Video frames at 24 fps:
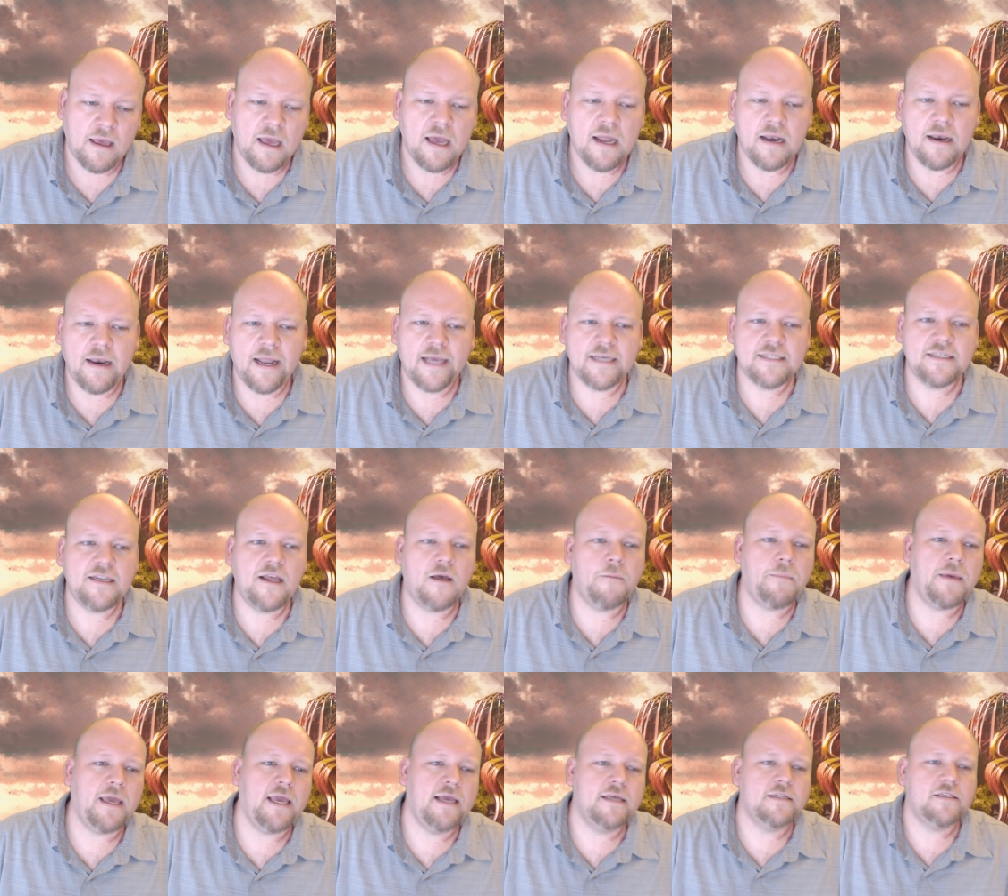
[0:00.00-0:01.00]
Next
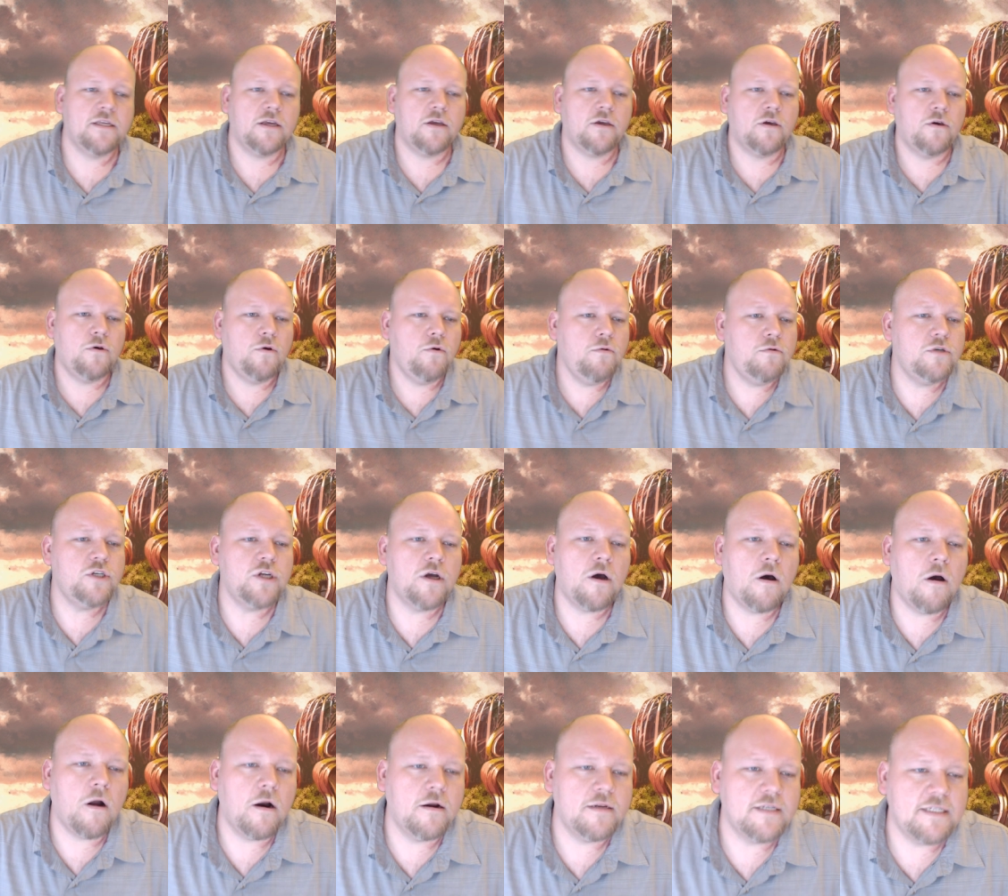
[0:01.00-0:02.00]
up is
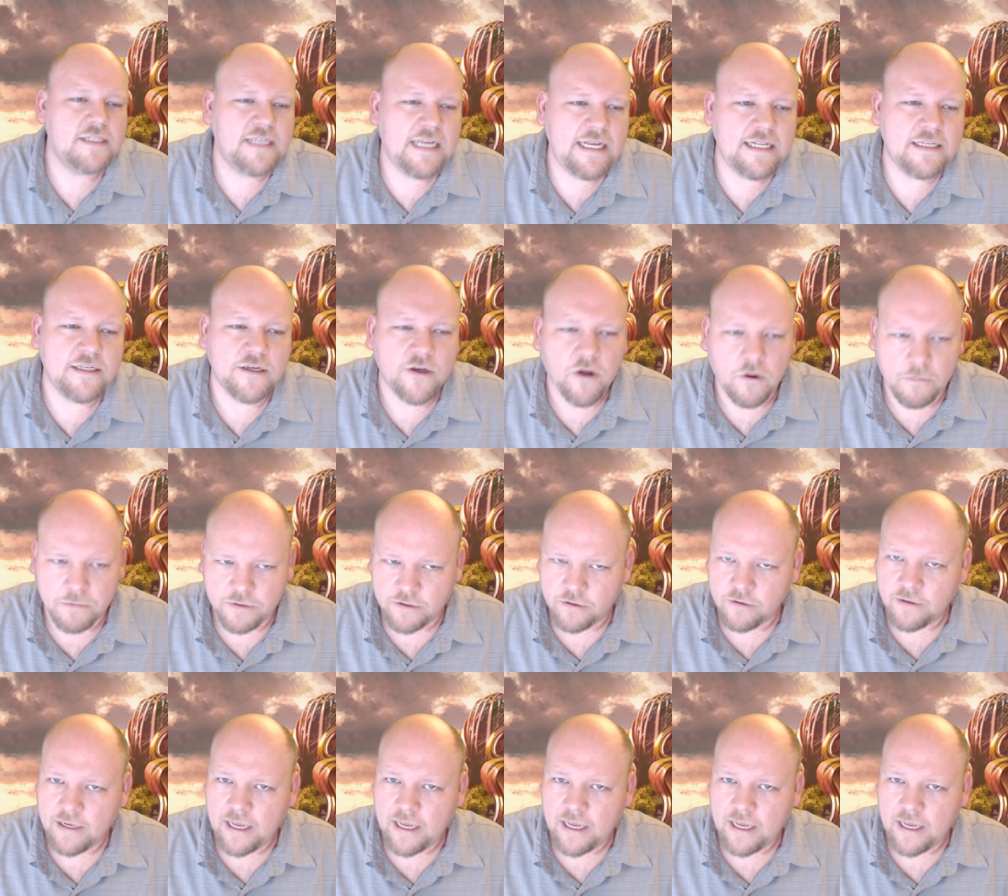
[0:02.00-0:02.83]
Kujar Seed Sculptor,